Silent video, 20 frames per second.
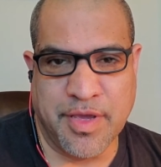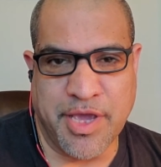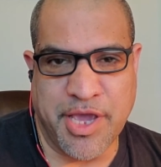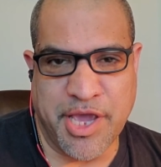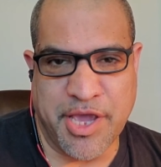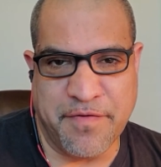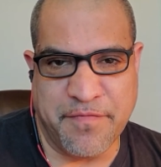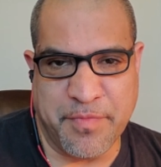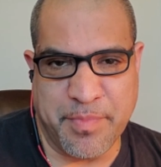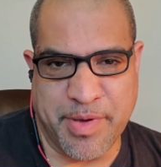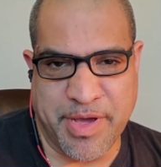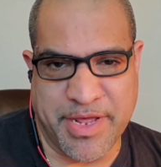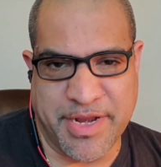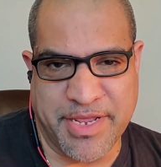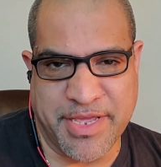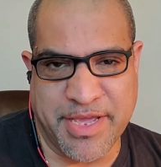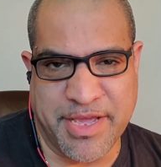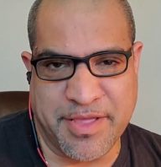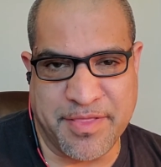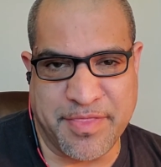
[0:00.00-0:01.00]

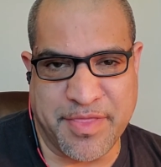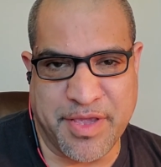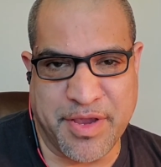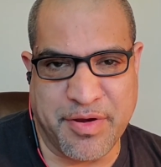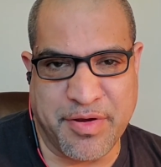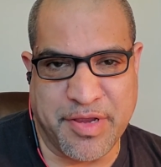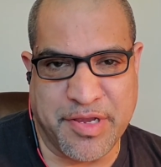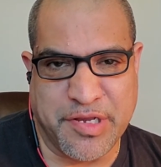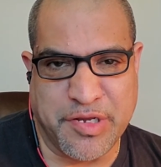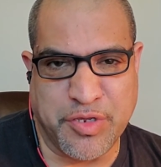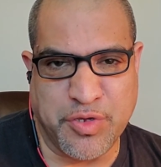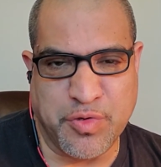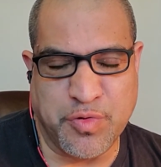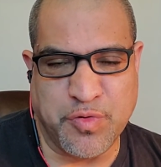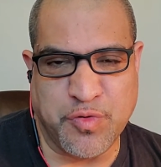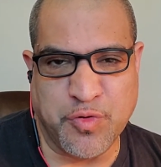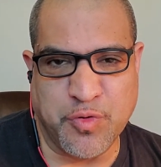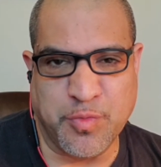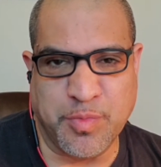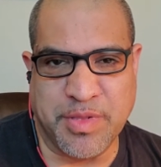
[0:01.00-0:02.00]
everybody out there in
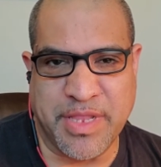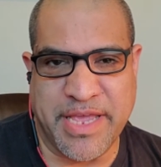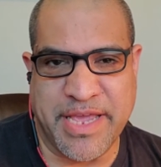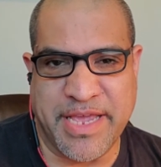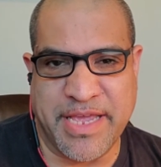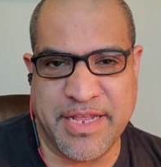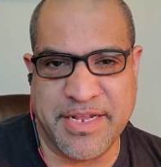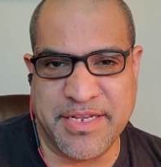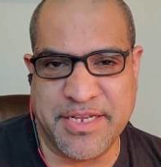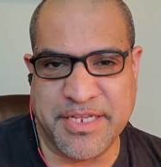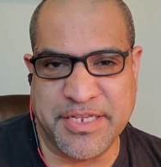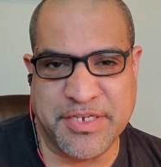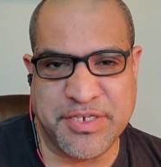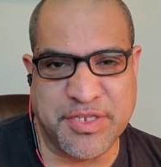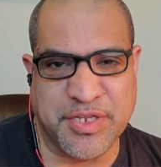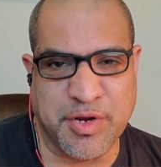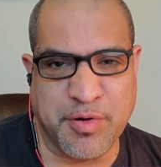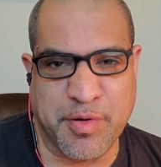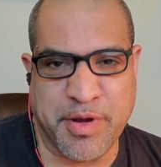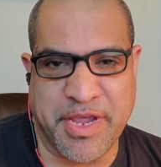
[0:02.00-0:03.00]
YouTube land,
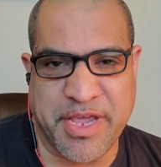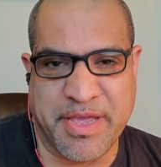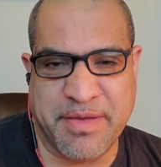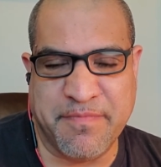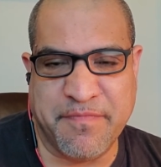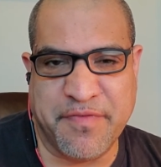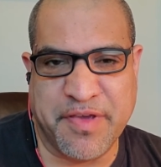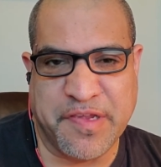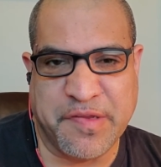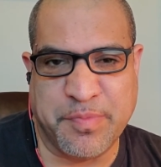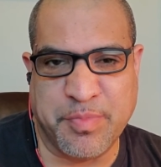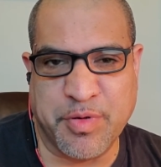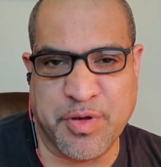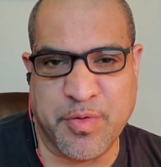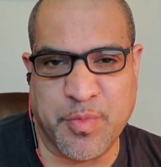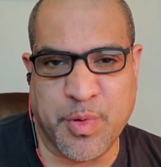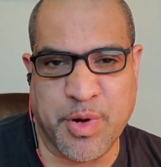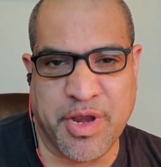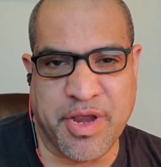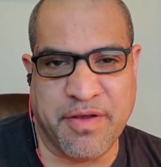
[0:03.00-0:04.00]
Instagram,
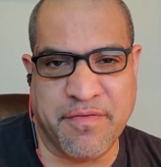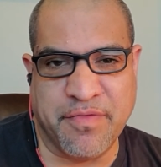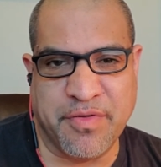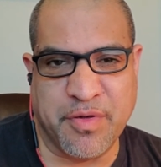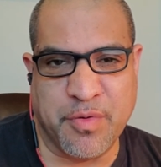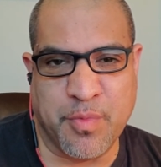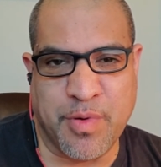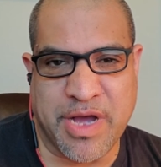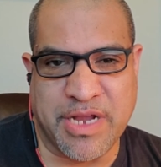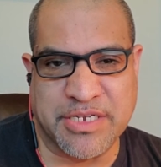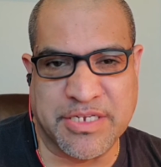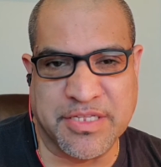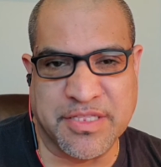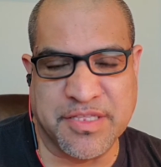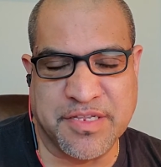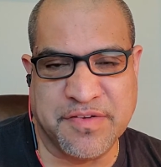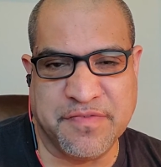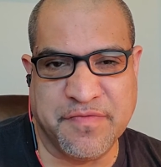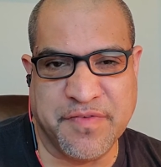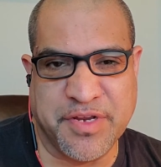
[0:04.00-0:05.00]
Facebook, wherever you're watching
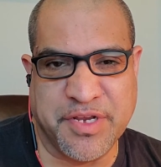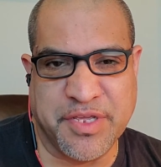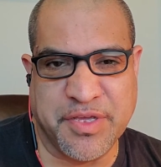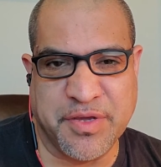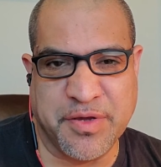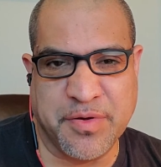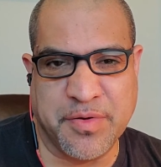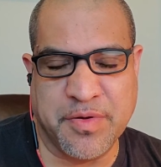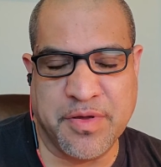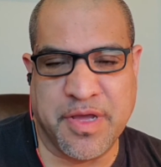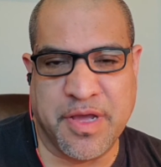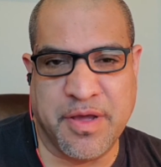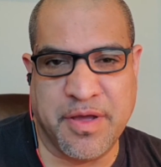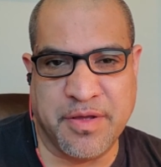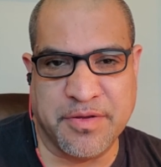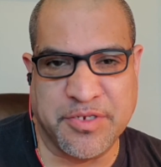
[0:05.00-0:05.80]
this video.